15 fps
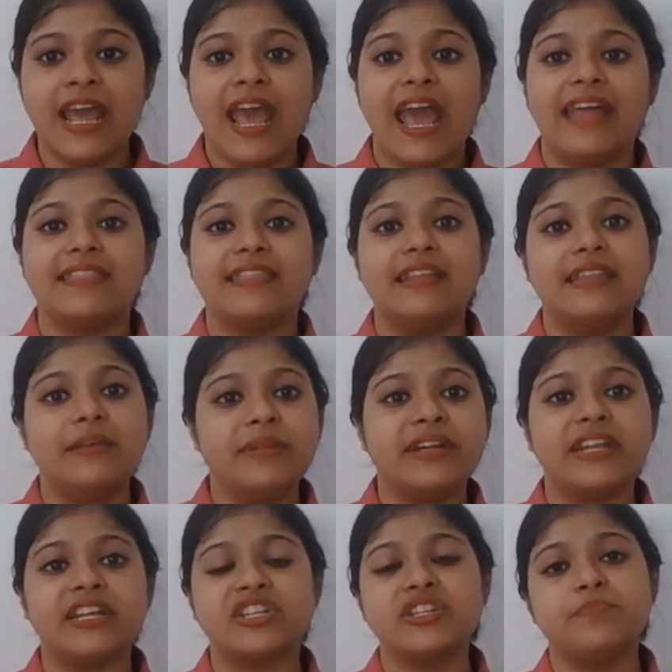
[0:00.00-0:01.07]
and the
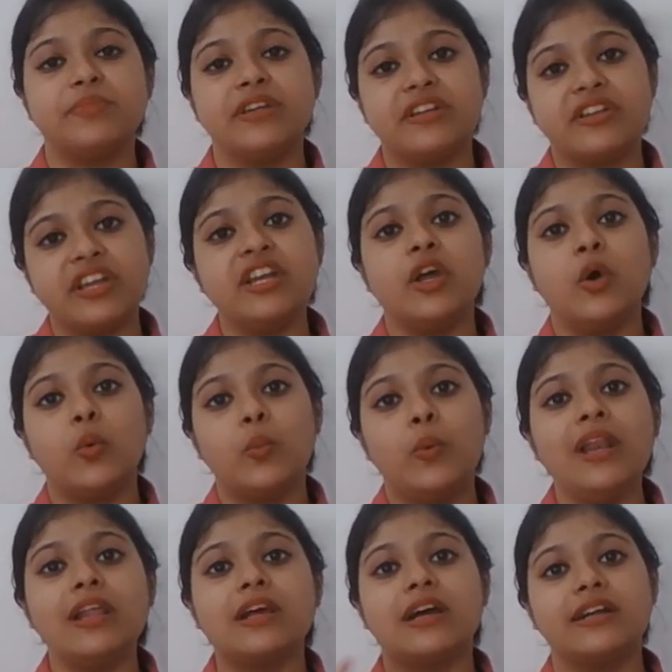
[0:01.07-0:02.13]
limitation period
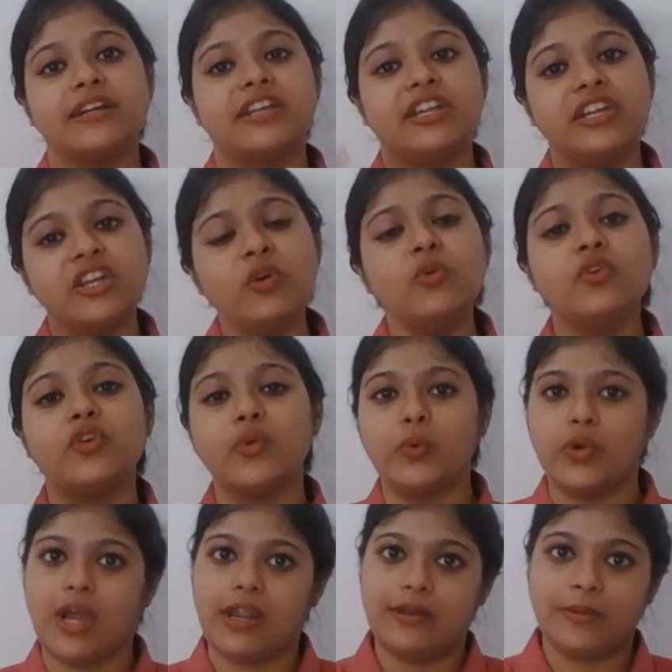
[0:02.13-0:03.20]
will continue to
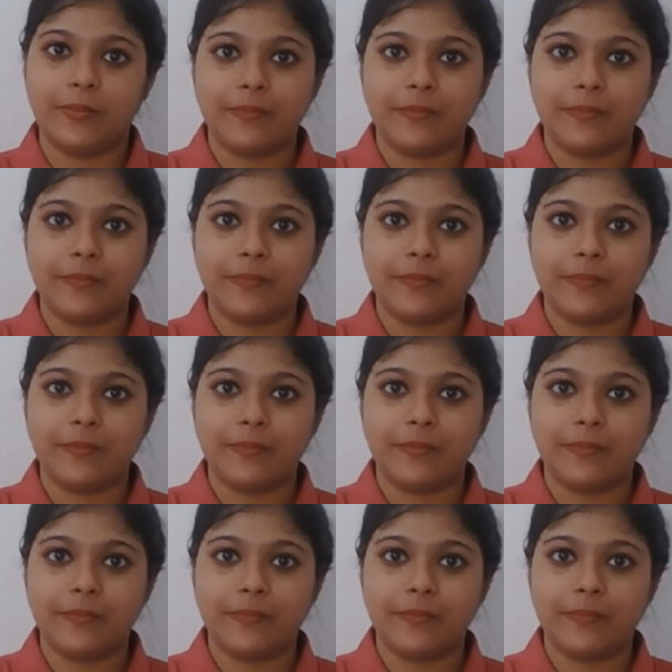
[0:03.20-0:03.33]
run.